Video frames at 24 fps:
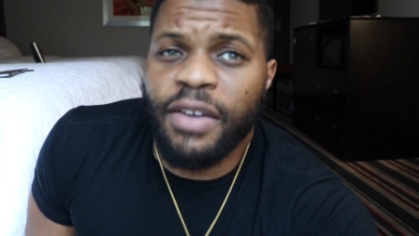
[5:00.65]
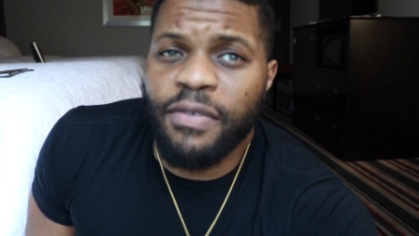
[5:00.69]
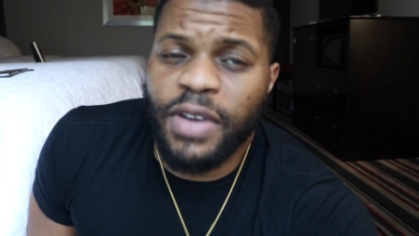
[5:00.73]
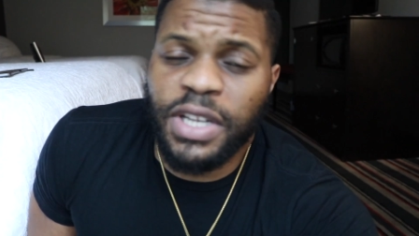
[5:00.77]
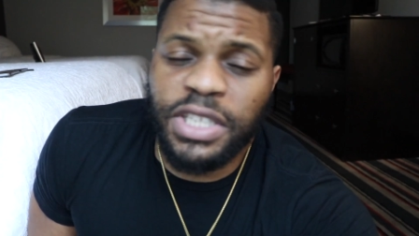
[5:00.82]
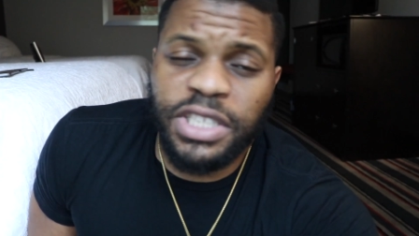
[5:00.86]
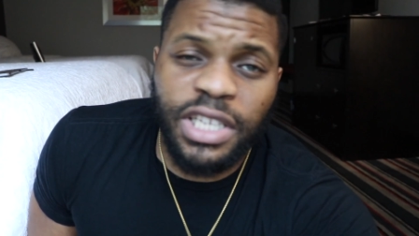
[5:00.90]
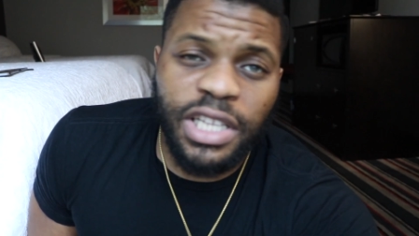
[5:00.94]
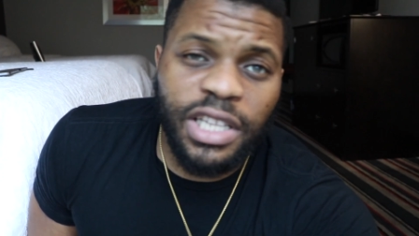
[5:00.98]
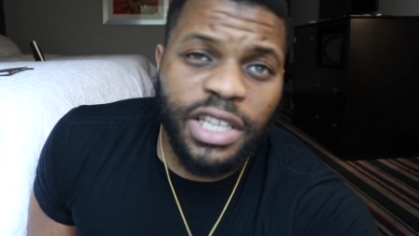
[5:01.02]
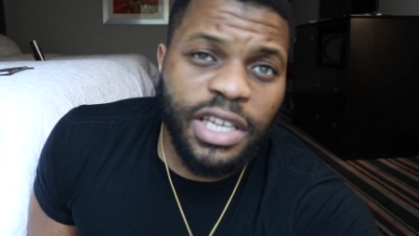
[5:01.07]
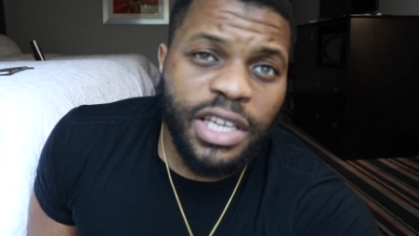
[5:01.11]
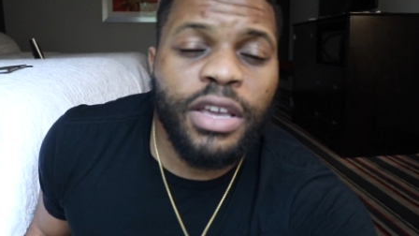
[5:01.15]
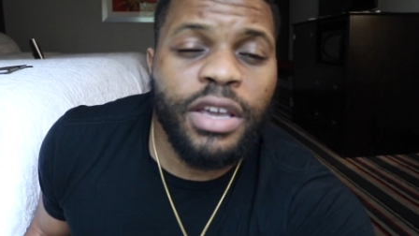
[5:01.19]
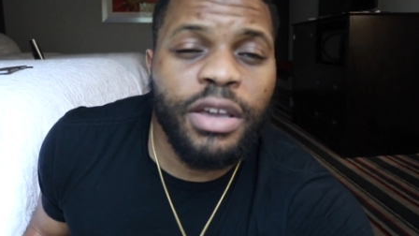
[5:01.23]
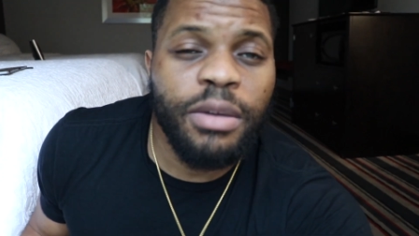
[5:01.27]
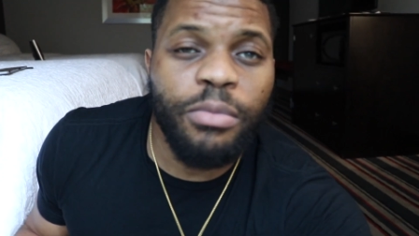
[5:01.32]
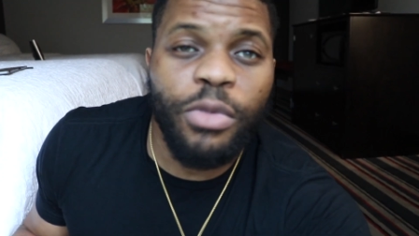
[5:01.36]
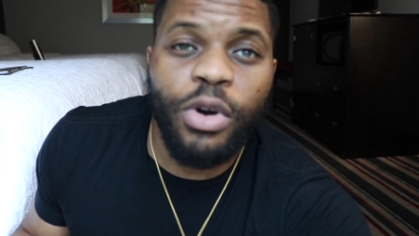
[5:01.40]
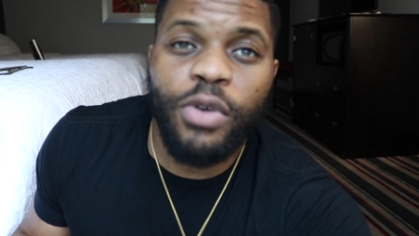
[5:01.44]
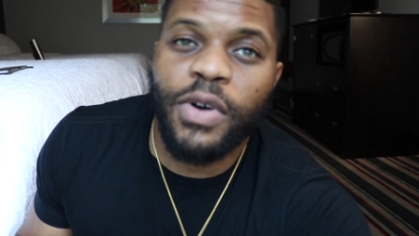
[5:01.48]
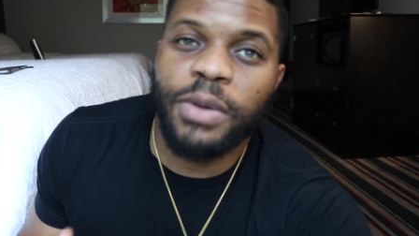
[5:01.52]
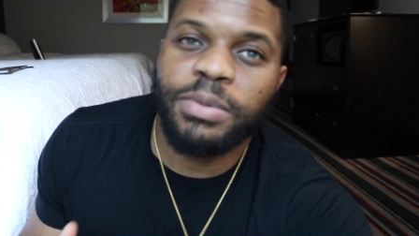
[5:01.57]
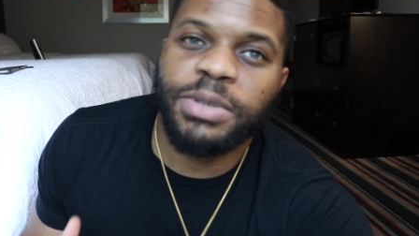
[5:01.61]
Eventually,
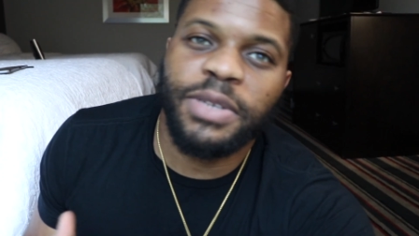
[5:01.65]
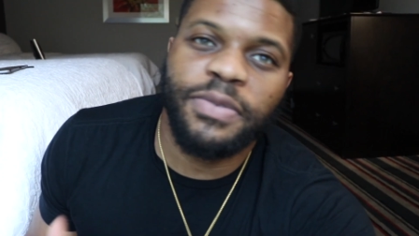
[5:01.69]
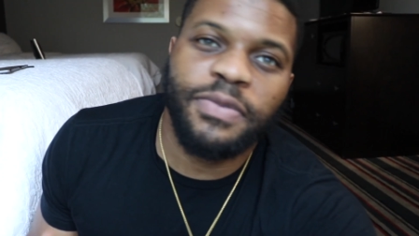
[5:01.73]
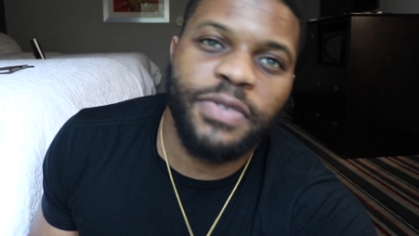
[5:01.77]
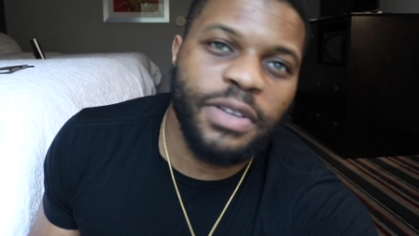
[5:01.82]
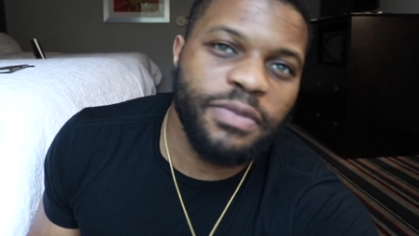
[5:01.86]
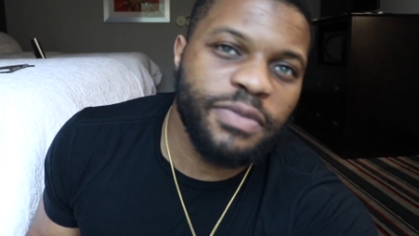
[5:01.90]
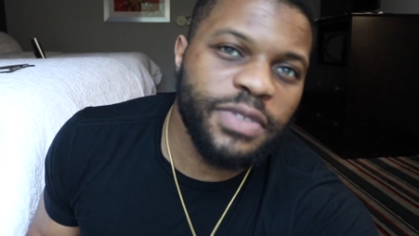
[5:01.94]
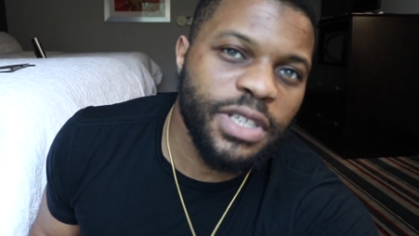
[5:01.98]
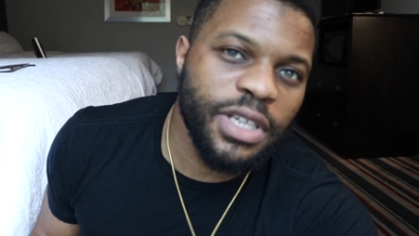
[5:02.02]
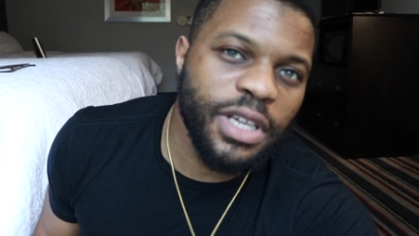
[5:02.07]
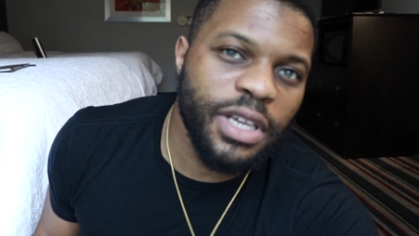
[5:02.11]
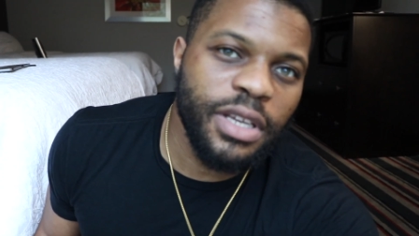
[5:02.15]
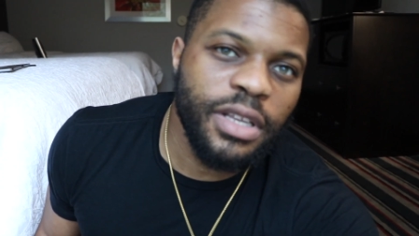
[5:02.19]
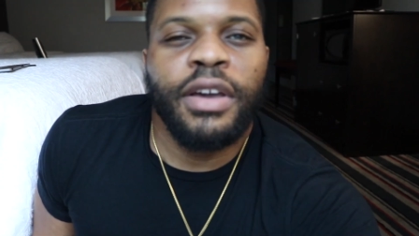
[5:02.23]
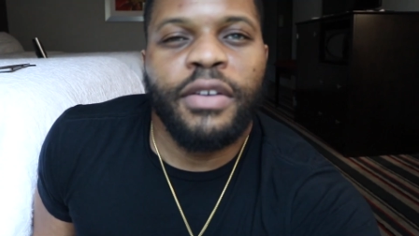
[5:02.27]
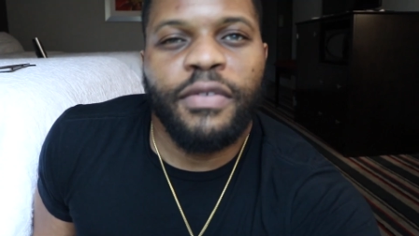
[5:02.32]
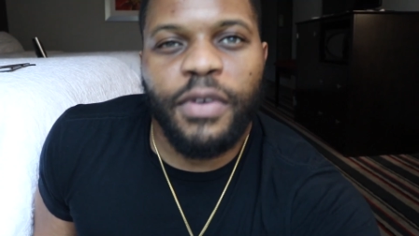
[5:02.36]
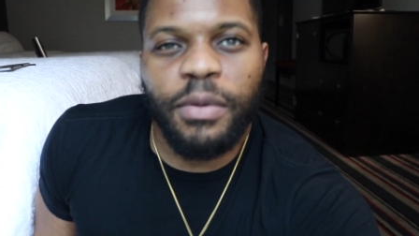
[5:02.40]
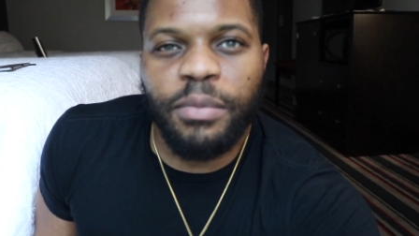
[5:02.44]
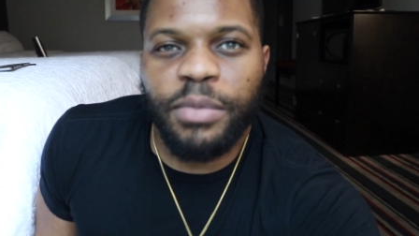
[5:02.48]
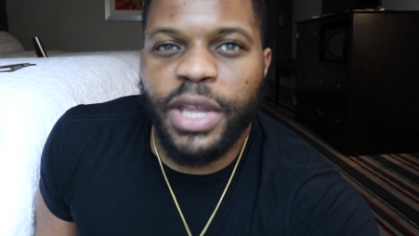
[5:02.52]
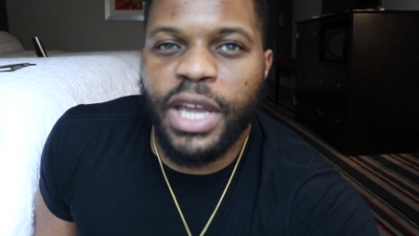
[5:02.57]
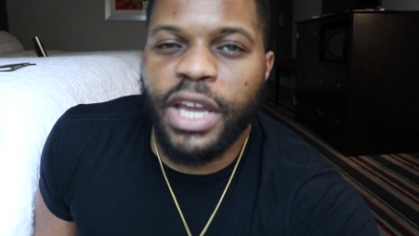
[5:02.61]
move up to 15.
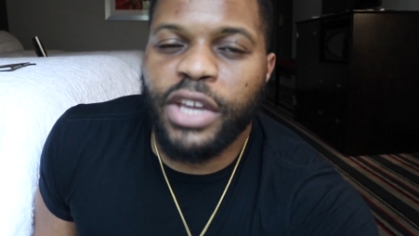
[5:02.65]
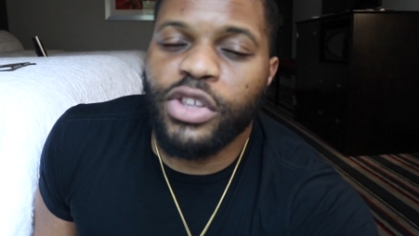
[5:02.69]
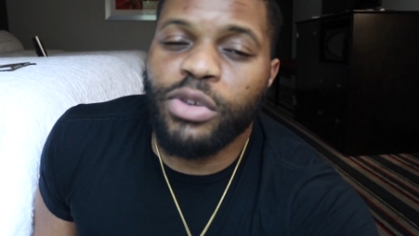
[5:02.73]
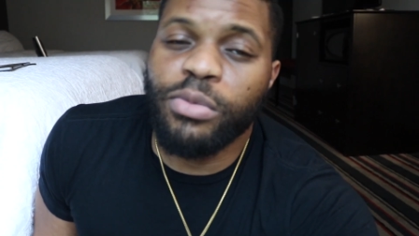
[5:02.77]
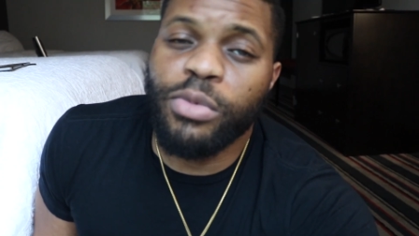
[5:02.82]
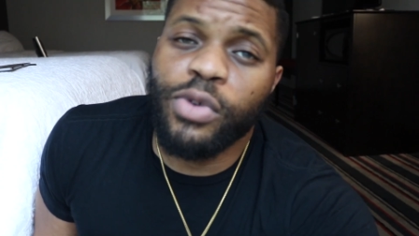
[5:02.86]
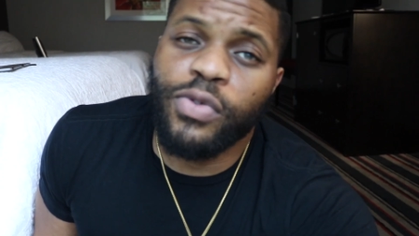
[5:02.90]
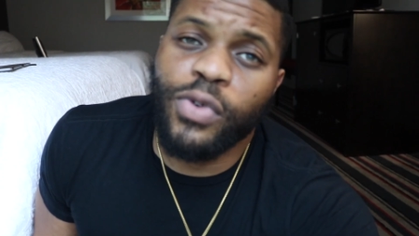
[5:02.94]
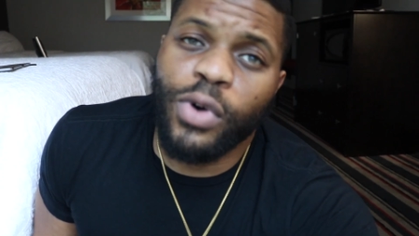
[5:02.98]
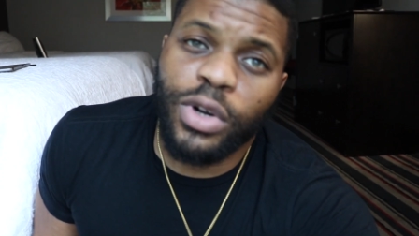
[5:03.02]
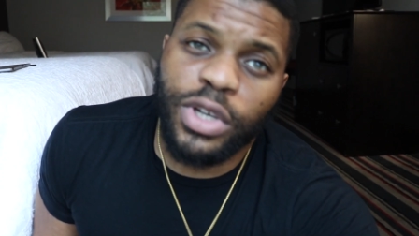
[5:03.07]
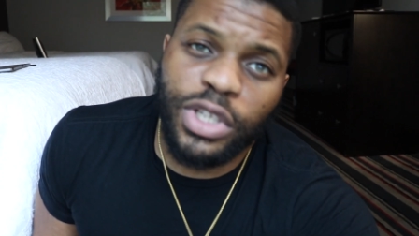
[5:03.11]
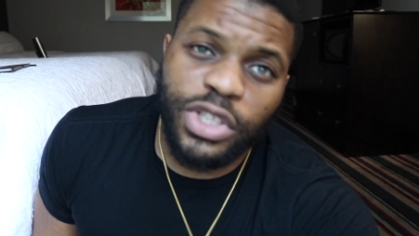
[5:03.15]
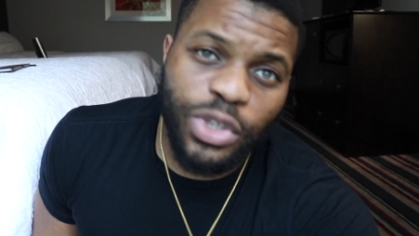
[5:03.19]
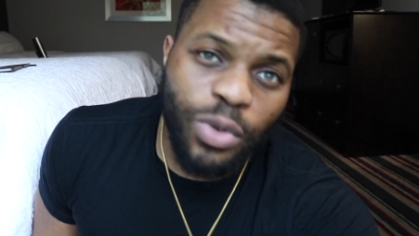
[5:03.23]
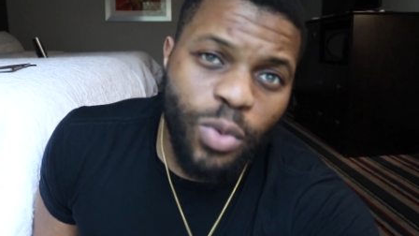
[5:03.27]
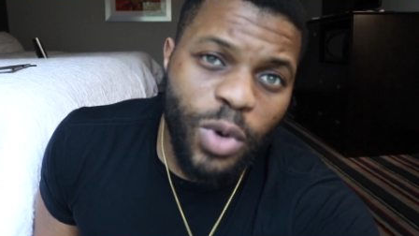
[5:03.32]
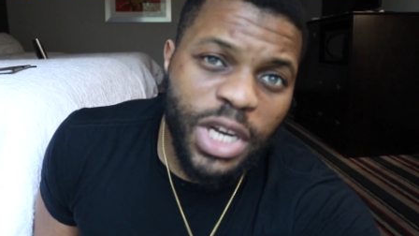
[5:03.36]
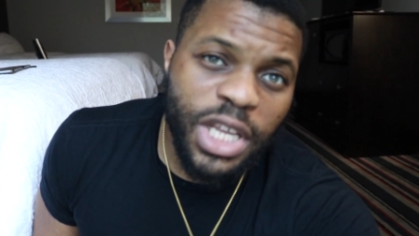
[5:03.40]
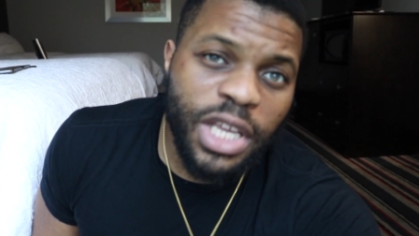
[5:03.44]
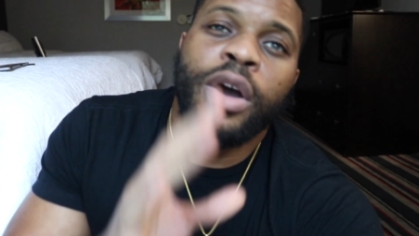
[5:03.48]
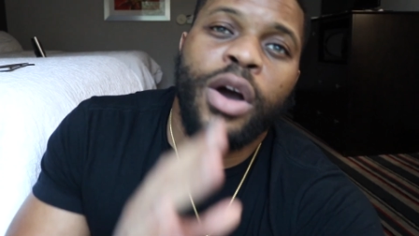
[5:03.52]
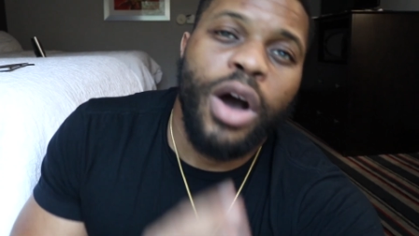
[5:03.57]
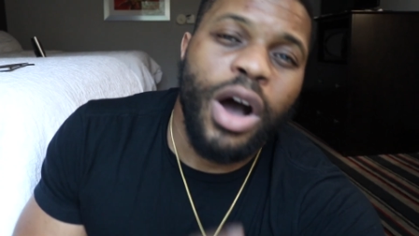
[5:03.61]
From there, you move on to
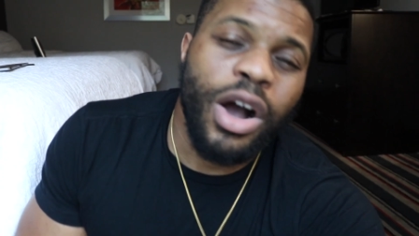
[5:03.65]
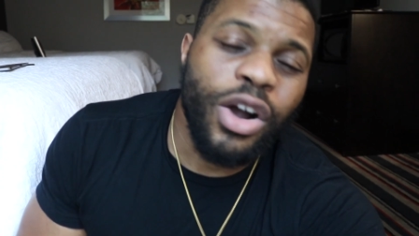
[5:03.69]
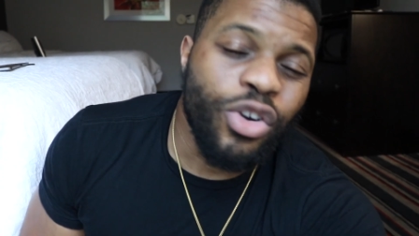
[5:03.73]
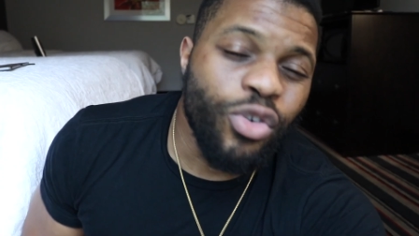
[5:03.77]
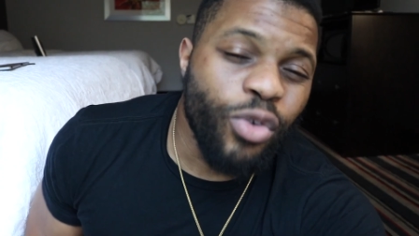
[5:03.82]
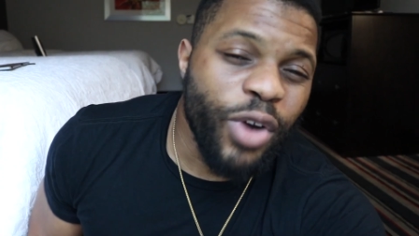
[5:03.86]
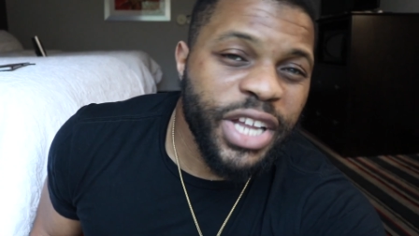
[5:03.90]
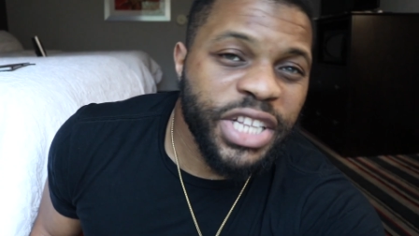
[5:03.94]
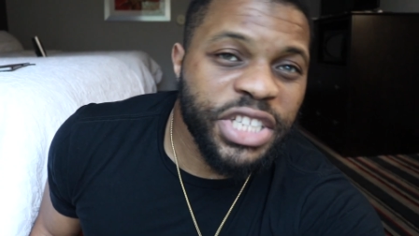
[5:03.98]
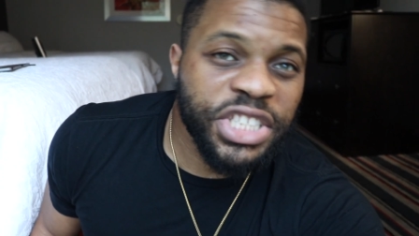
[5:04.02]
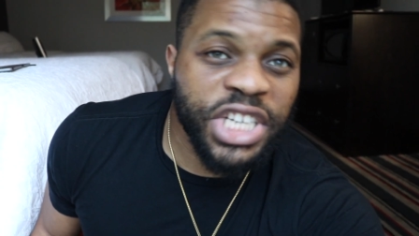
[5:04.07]
20. A great